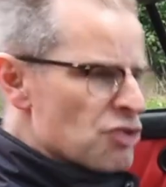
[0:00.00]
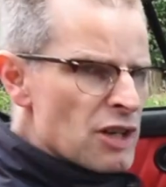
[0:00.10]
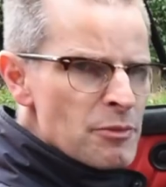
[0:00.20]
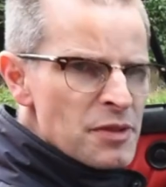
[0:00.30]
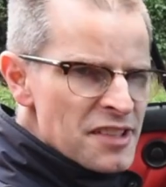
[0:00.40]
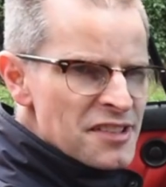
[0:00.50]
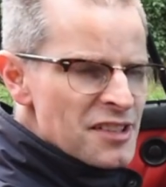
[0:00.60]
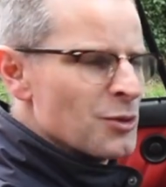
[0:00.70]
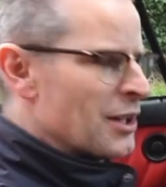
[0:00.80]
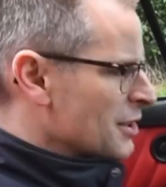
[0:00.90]
driving position
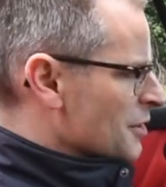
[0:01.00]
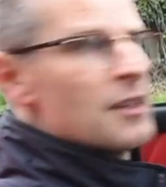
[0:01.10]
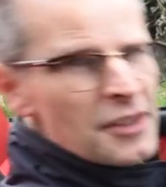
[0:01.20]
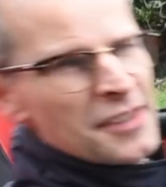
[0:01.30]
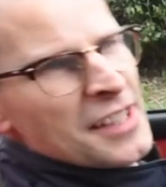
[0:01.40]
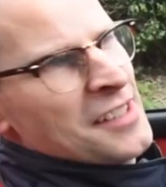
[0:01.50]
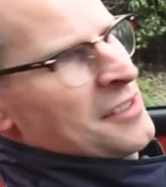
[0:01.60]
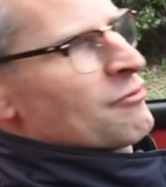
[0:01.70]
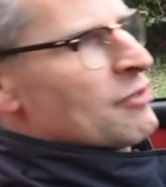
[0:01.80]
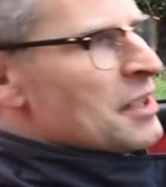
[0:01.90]
is quite good. The seats
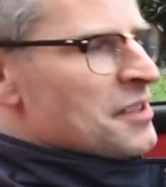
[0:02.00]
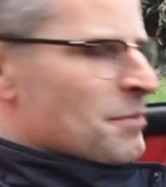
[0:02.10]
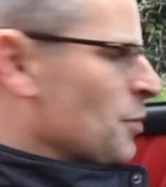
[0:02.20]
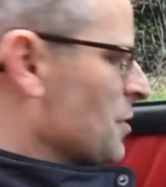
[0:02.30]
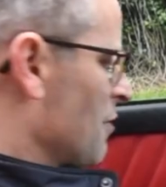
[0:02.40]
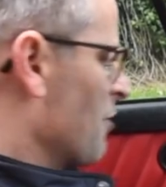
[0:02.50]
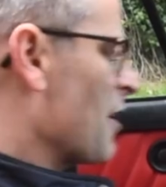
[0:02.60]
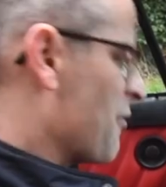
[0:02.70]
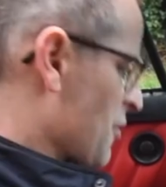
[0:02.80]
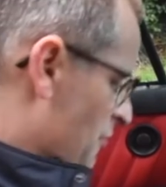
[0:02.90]
are really supportive.
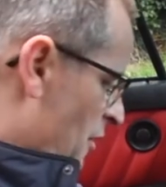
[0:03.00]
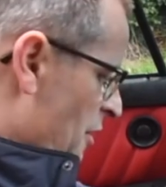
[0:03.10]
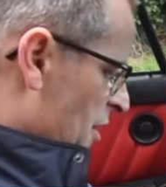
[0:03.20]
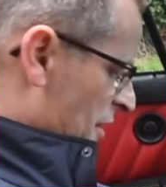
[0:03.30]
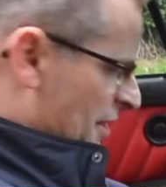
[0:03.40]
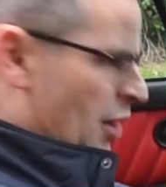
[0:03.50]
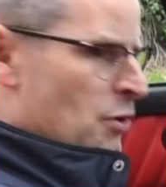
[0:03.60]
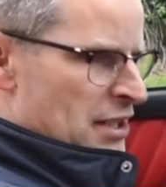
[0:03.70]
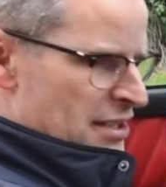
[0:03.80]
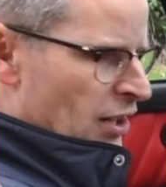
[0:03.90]
They feel very nice,
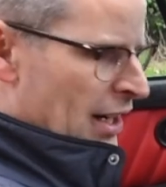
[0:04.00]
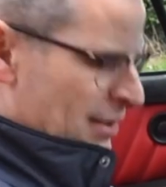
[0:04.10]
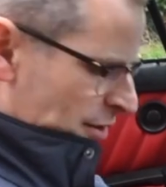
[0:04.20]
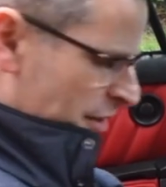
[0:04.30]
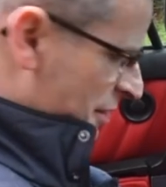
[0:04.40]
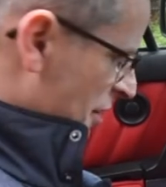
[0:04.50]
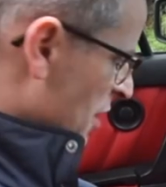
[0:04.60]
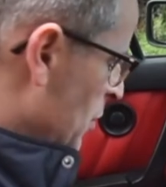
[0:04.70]
holding you tight in these side